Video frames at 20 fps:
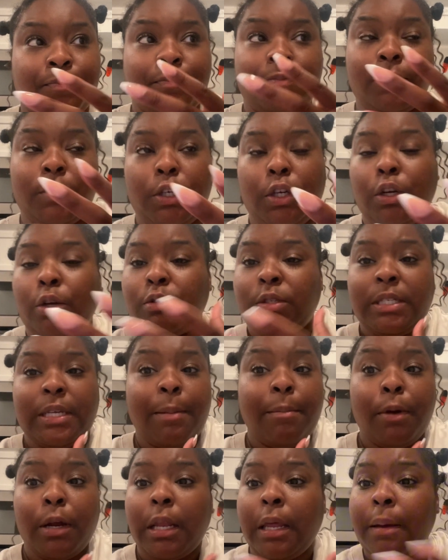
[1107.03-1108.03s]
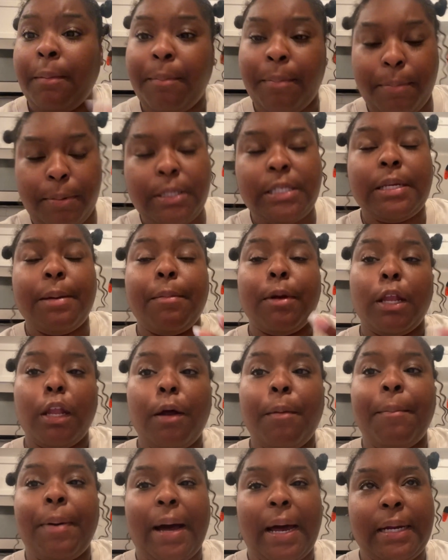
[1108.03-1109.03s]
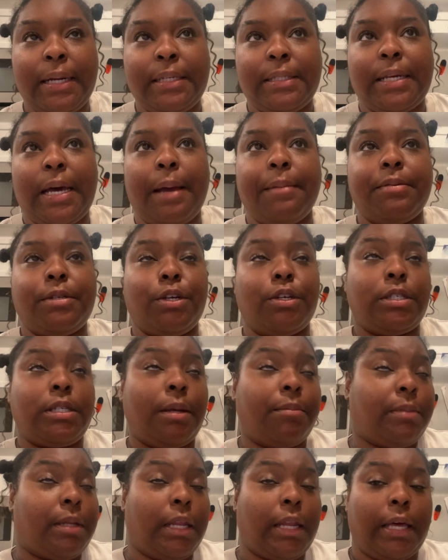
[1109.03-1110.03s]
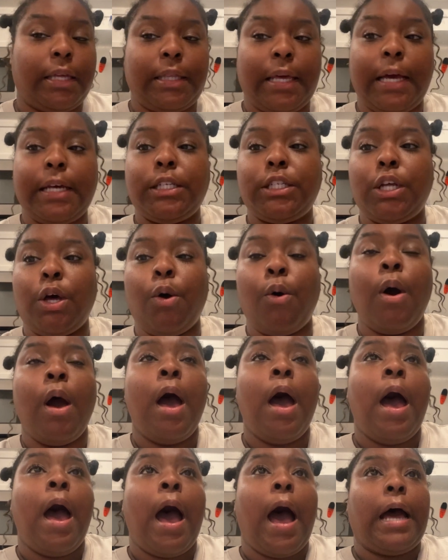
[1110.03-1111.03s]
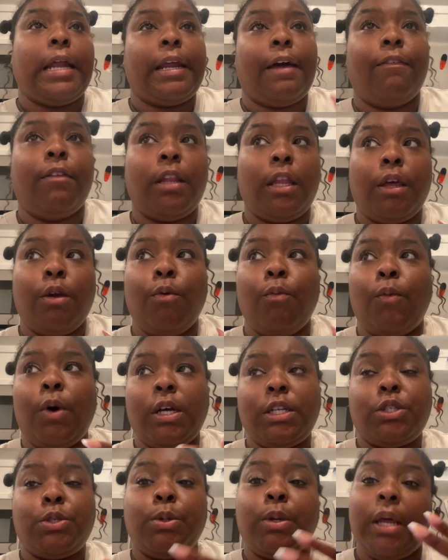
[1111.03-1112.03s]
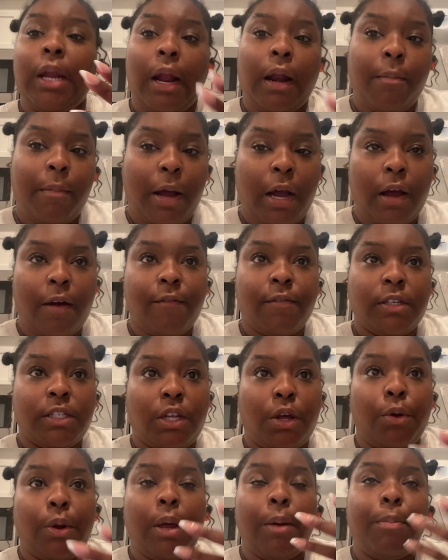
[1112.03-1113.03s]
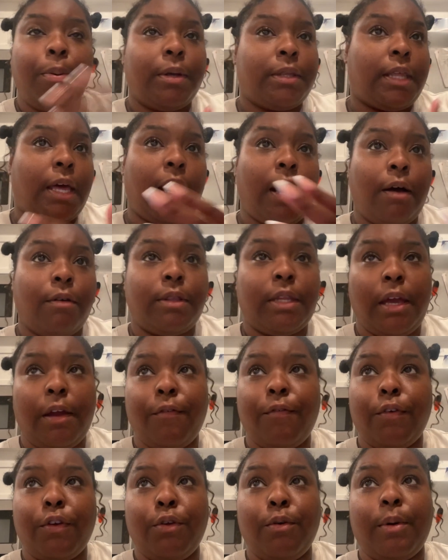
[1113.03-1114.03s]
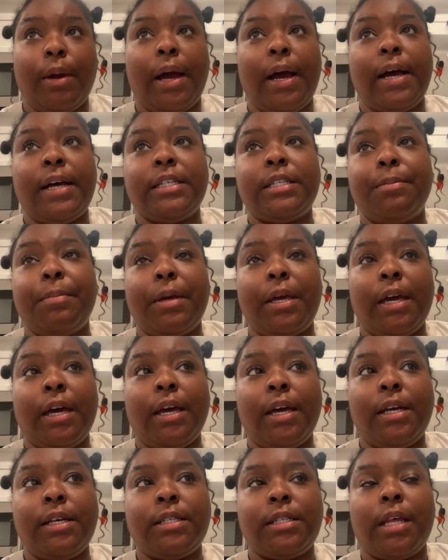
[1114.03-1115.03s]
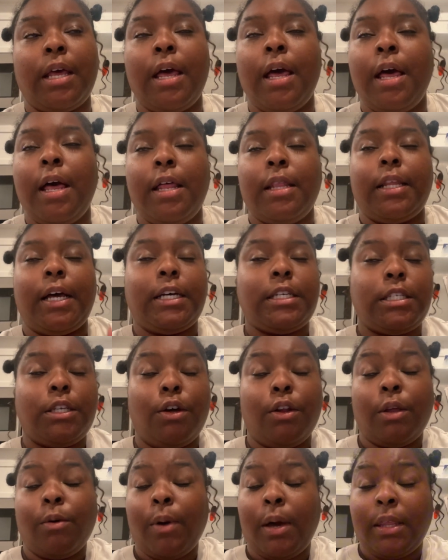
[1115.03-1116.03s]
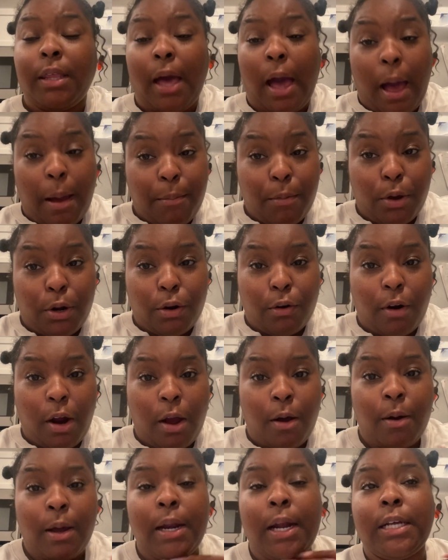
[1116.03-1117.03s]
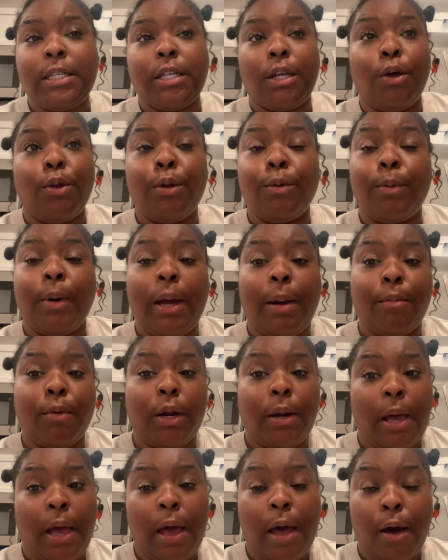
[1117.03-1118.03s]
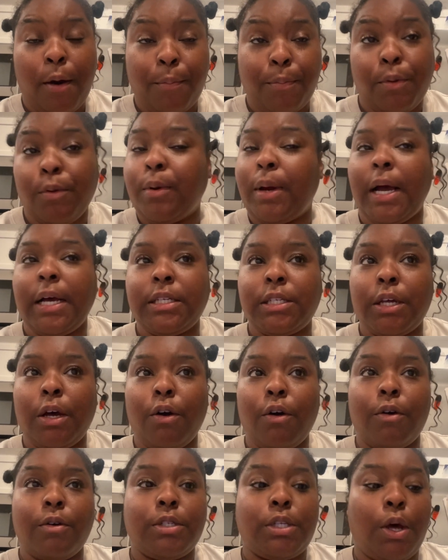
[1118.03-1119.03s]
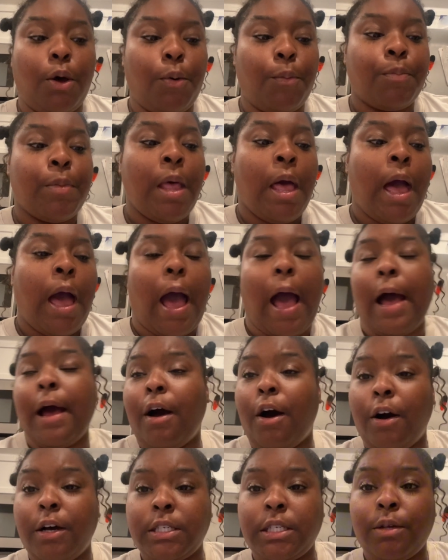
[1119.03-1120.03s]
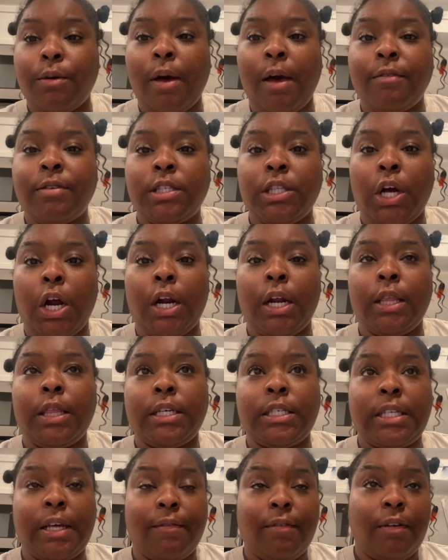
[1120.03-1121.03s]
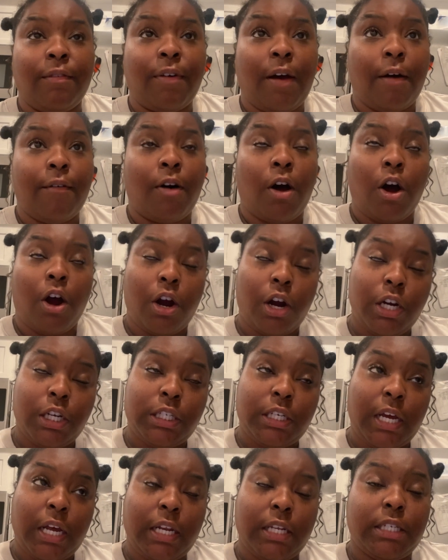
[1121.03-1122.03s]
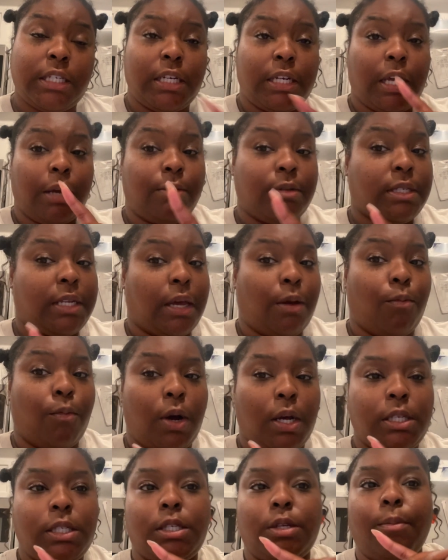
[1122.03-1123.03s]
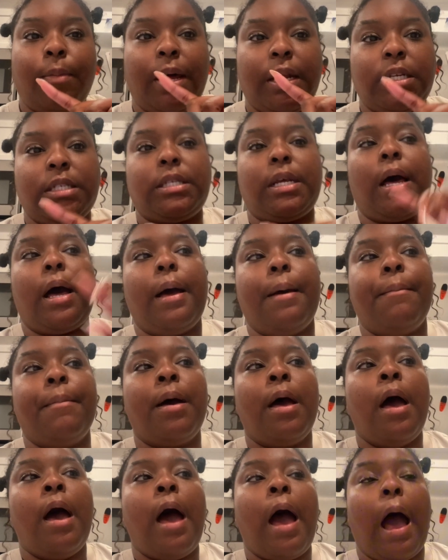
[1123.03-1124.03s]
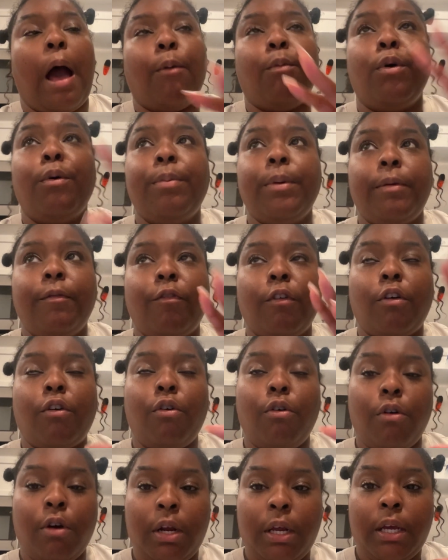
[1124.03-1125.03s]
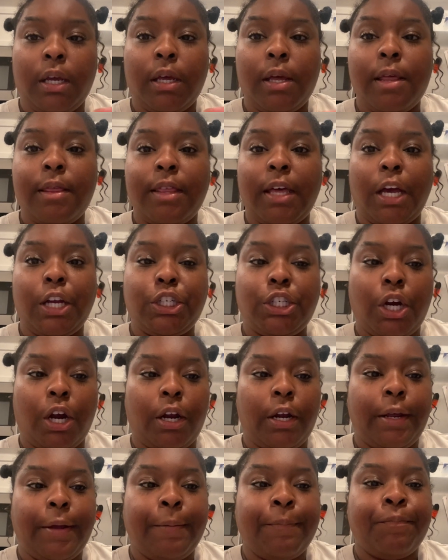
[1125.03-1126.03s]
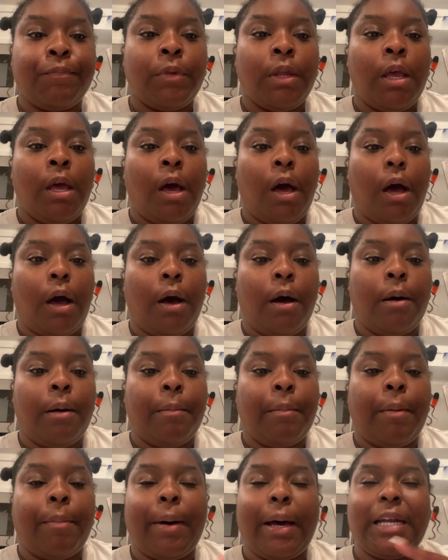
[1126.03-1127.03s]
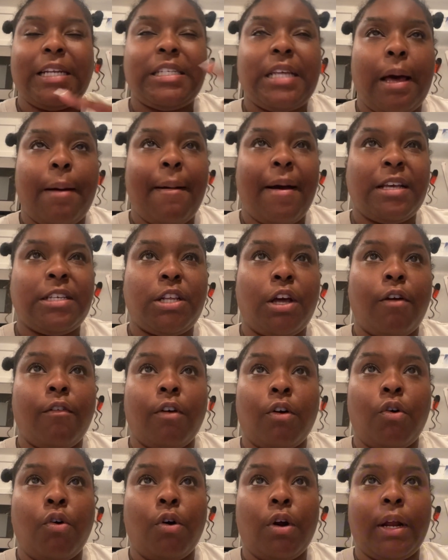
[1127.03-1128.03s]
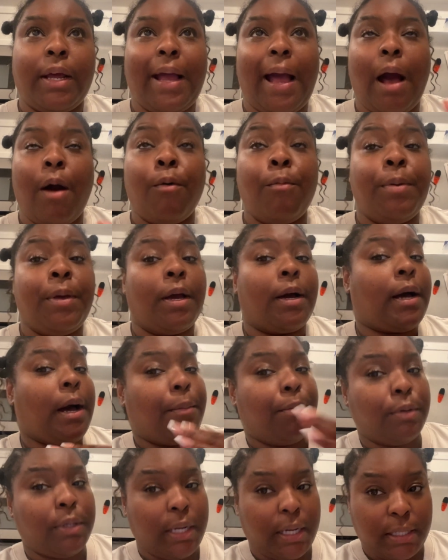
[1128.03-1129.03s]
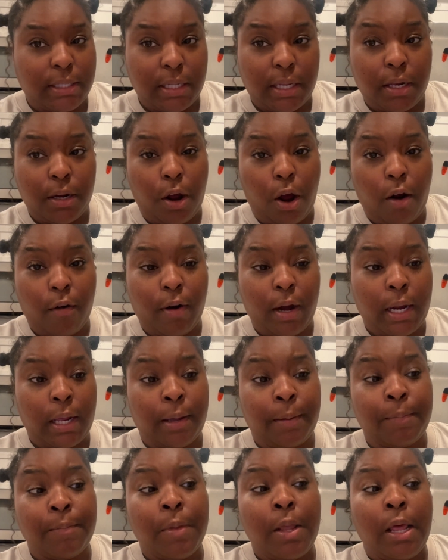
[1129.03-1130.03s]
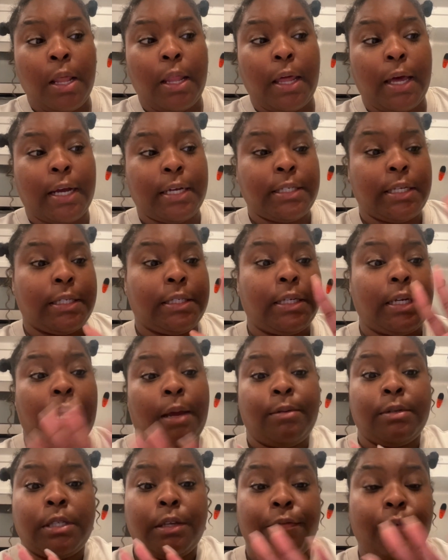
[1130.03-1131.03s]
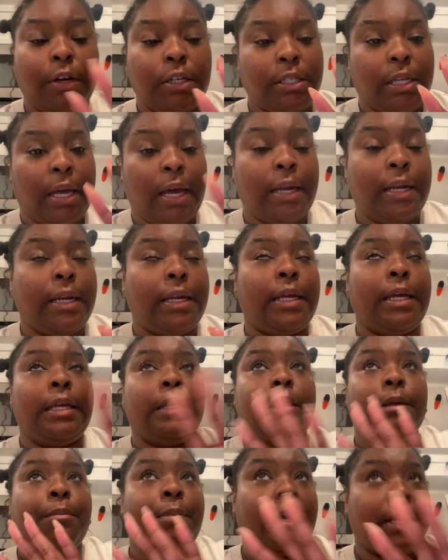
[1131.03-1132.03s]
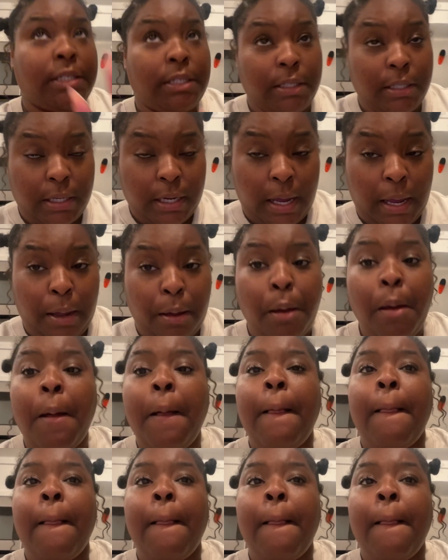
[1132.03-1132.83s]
you know, similar body types or something like that. So I definitely want to get out of my comfort zone and put that out there for you guys, because that's the only way that I'm going to grow, and that's the only way I'm going to help you guys go. So I also have started the 75 hard challenge. Today was day 1. So by the time I will be recording that journey, but by the time I start recording, I will be a couple days in already. Like I said, today was the first day. I didn't eat the best today,